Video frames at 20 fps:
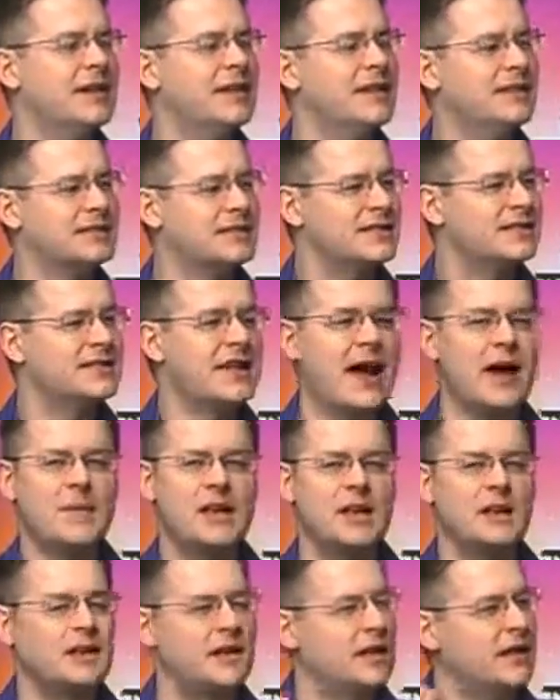And this is,
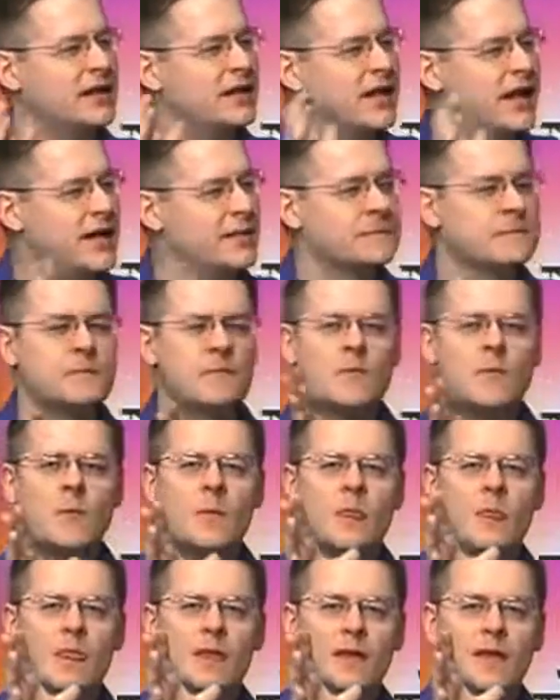I mean, again,
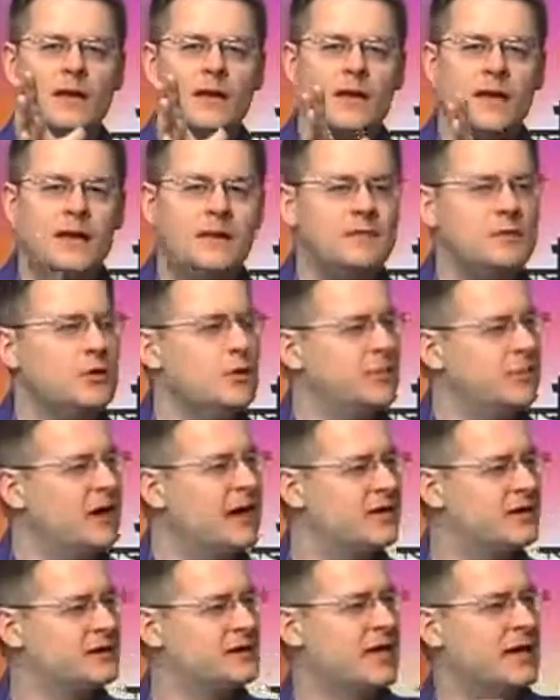if you
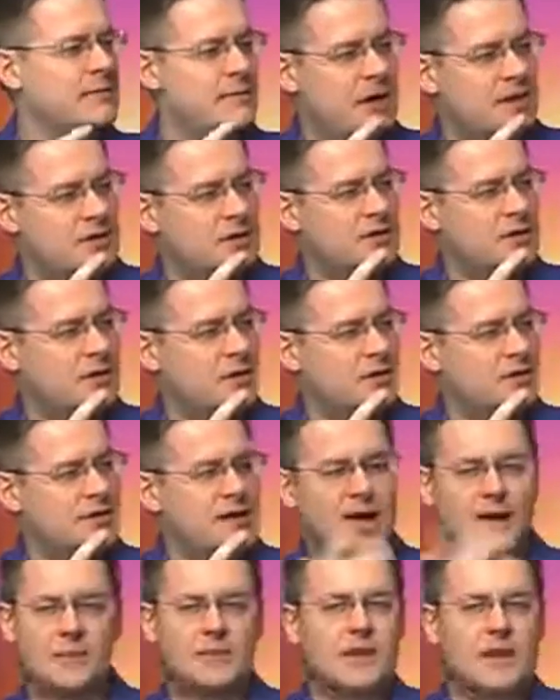apply the same method to
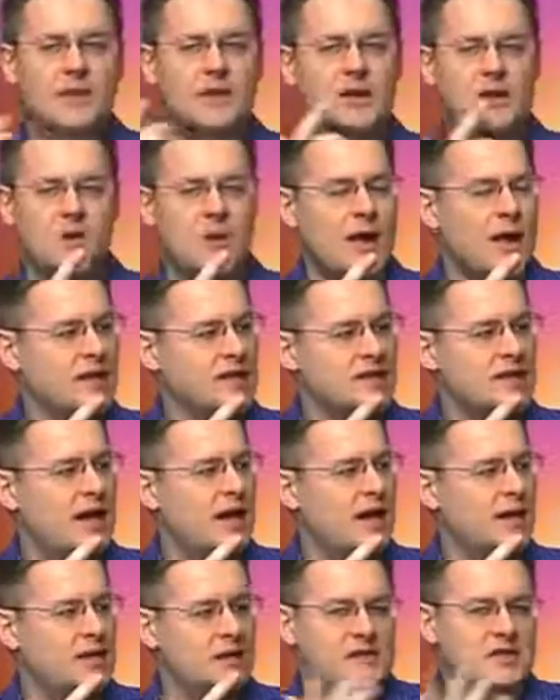Islam, then the Quran is,
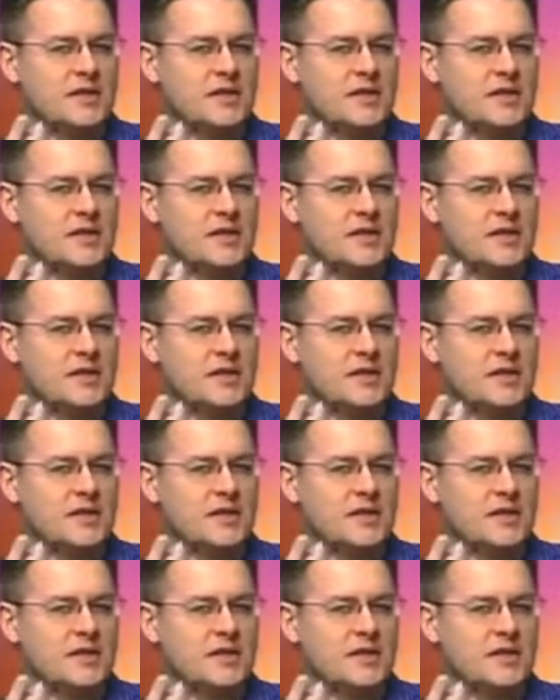not,